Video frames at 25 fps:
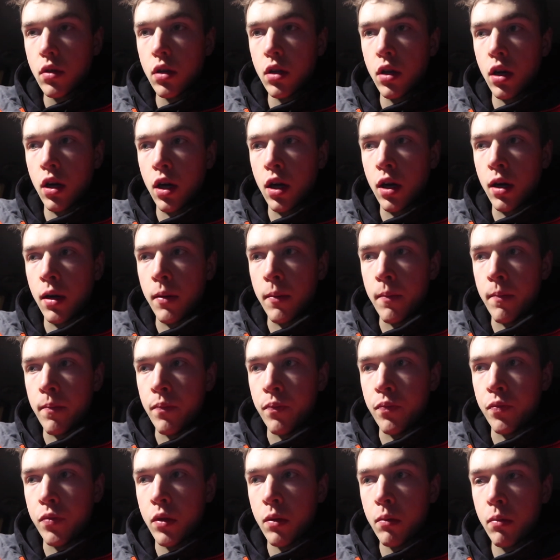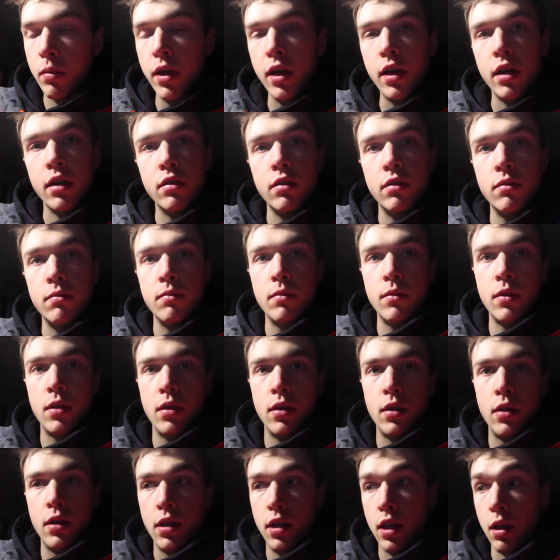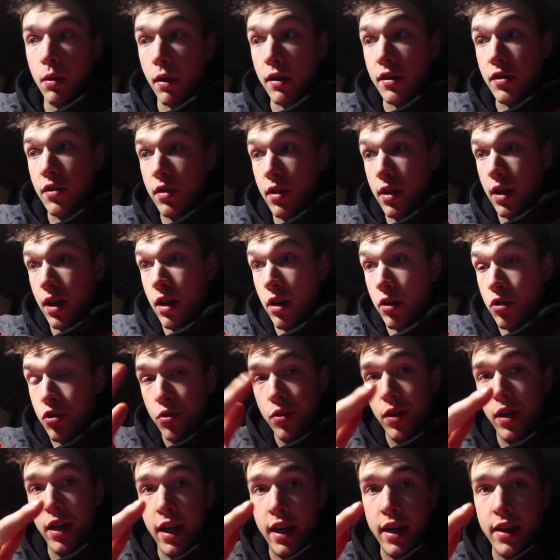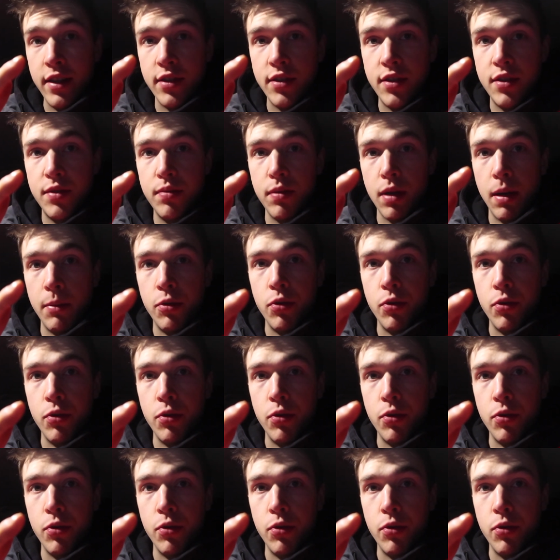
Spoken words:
But yeah, anyways, I'll show you guys what I'm